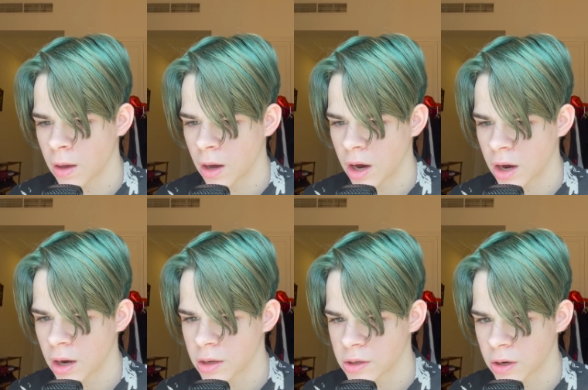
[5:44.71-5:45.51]

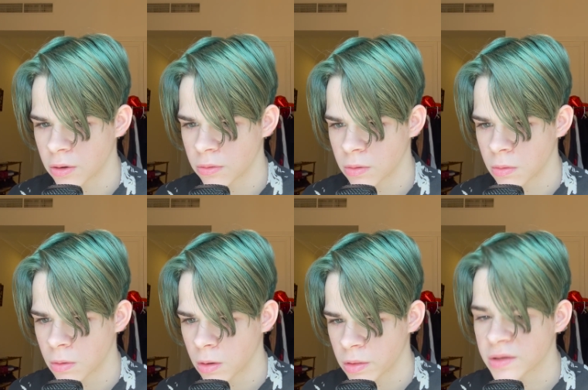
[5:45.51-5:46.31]
Uh, you know,
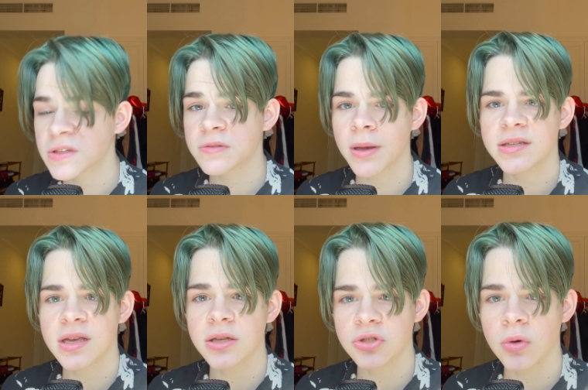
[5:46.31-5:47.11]
this is meant to
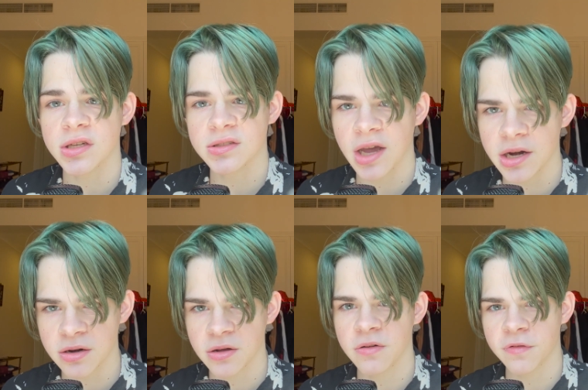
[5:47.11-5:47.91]
get you
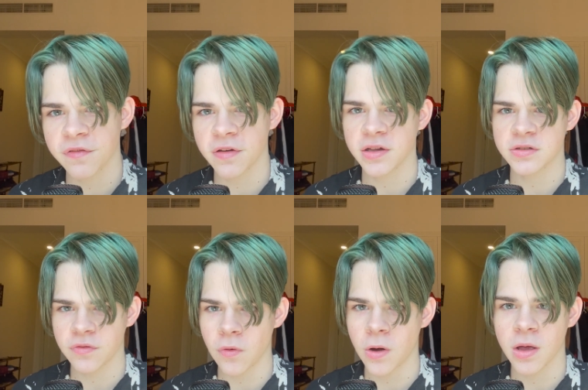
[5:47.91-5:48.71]
excited for Phase
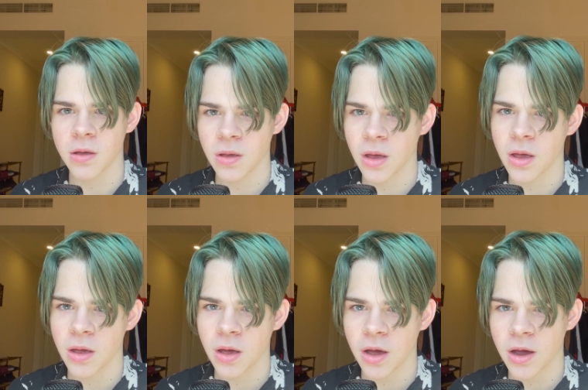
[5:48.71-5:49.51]
Four.
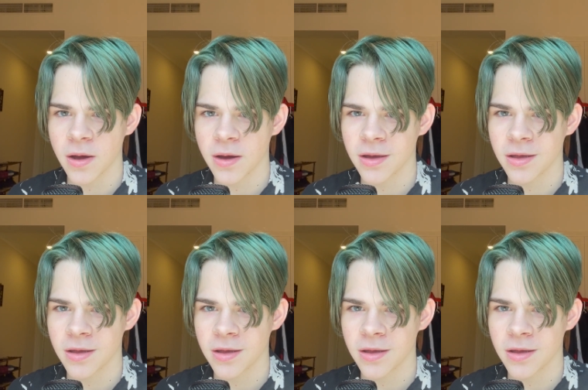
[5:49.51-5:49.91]
Uh,